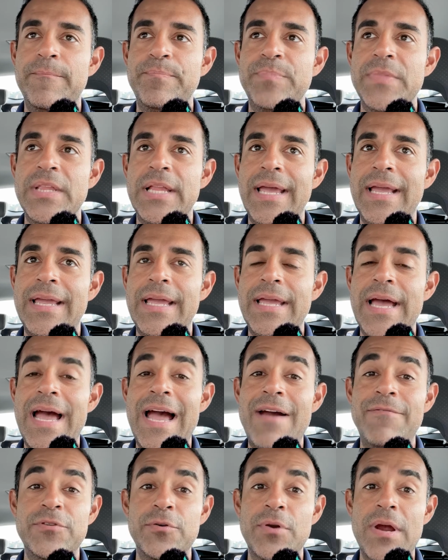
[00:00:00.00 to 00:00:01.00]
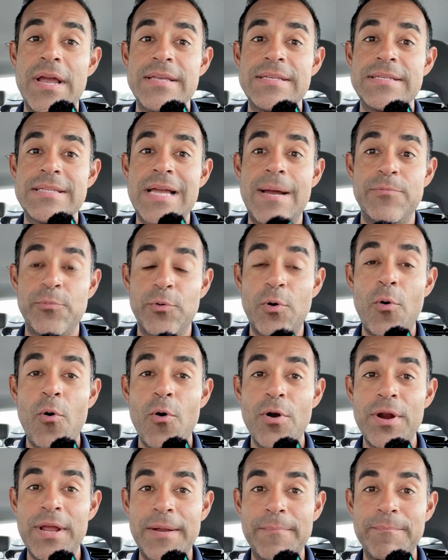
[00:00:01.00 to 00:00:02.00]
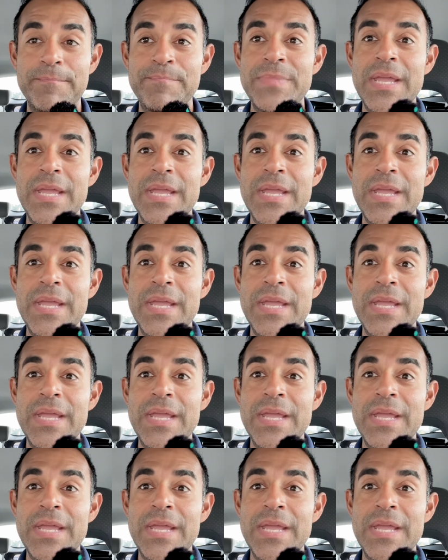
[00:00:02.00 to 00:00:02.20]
like after I stopped recording,